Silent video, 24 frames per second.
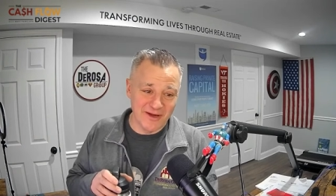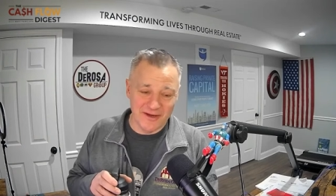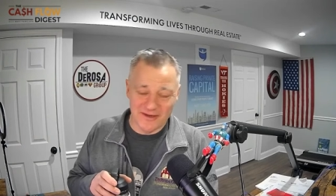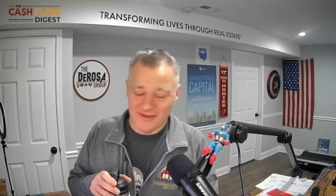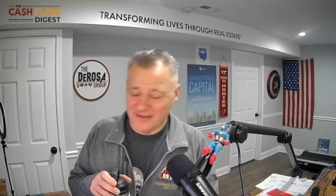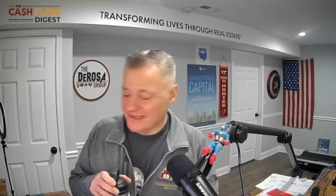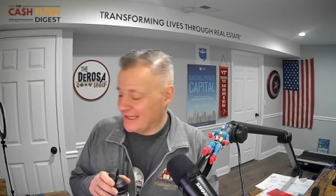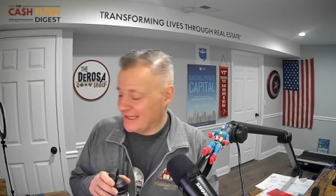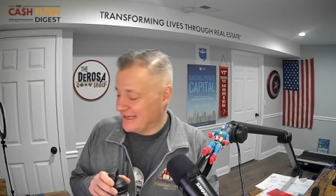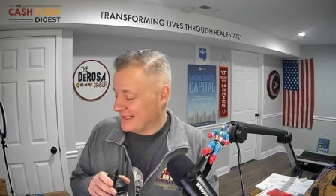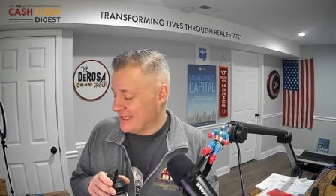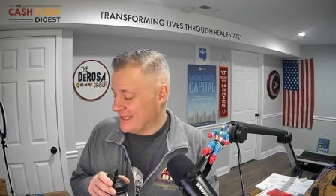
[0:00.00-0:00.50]

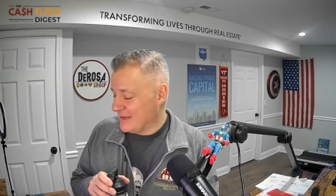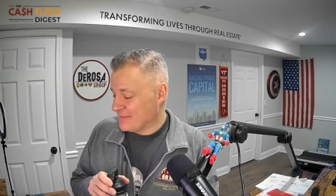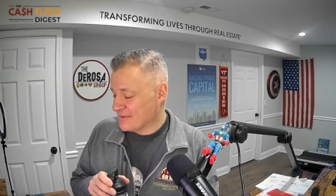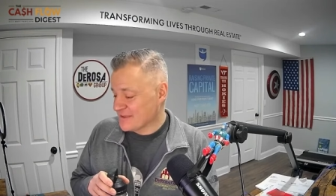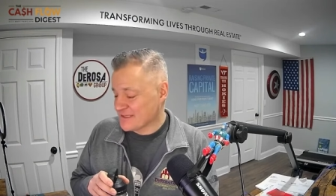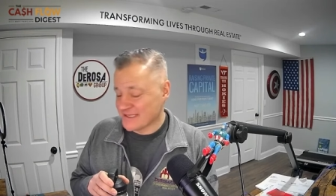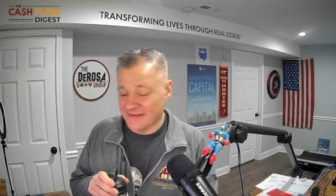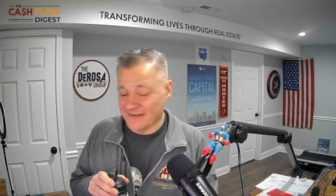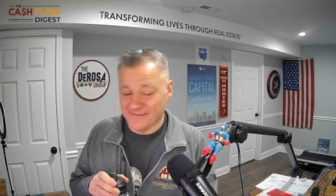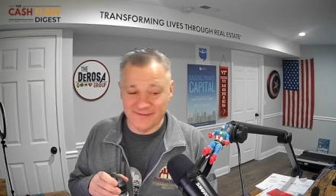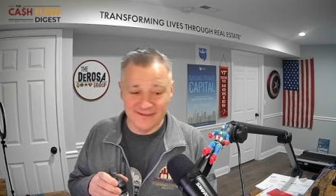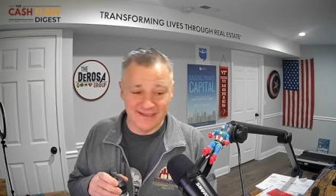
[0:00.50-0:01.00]
You got to keep
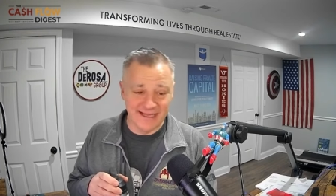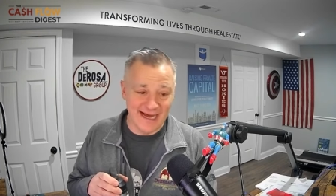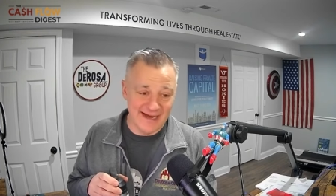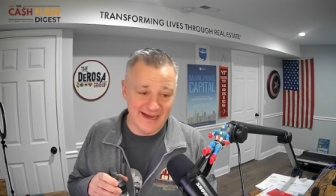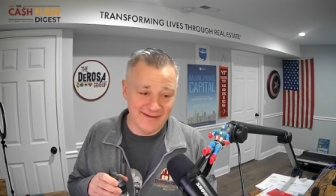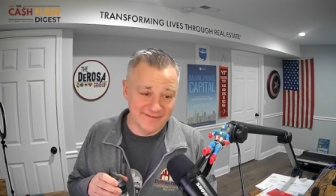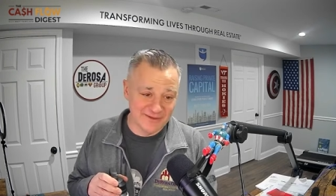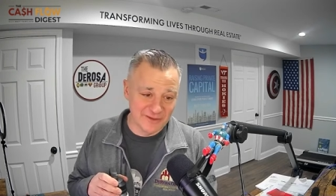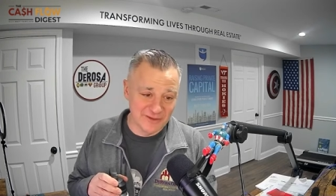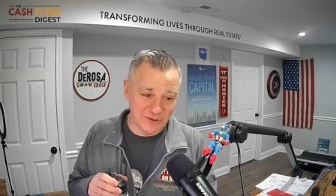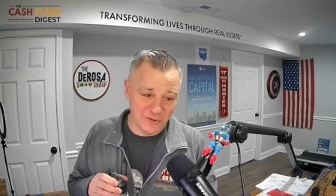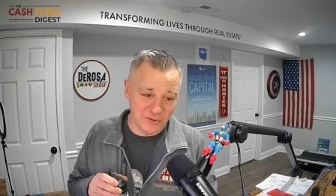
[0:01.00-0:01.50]
yourself
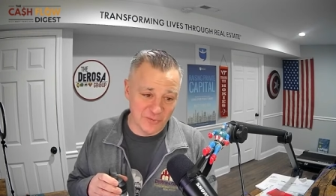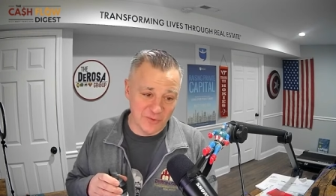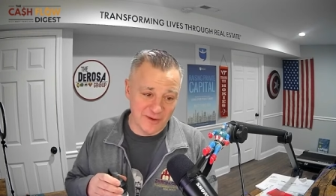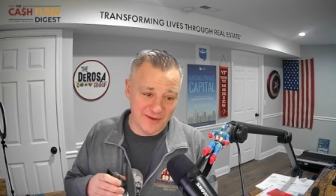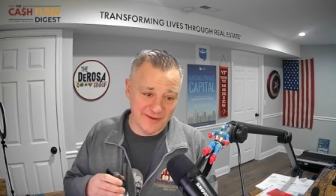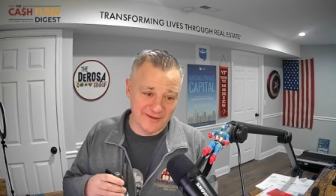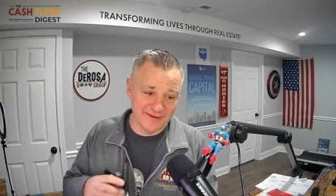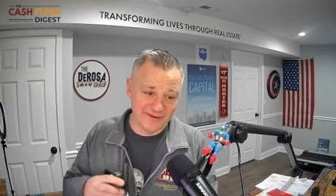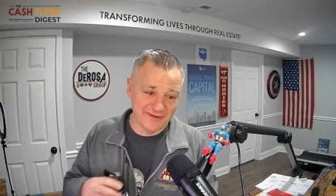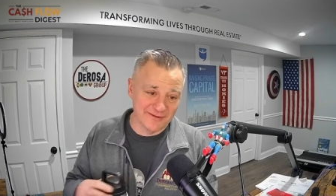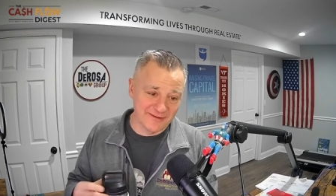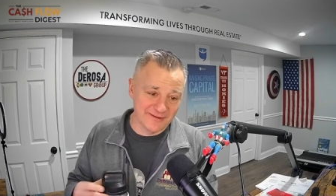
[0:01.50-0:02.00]
alive in cold weather,